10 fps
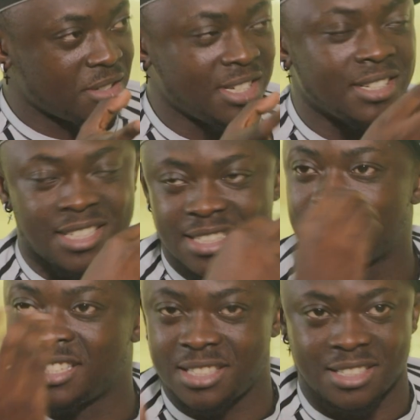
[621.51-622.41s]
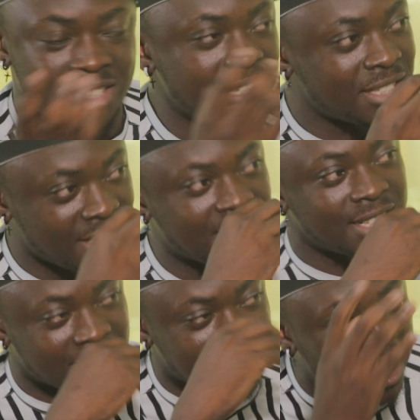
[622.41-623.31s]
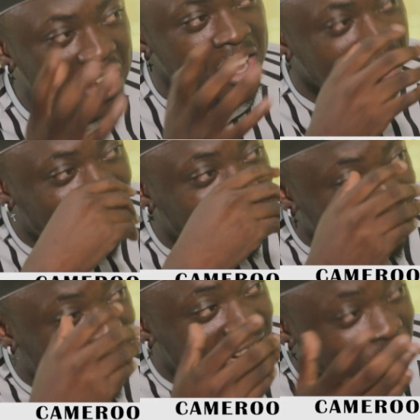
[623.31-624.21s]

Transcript: This is like an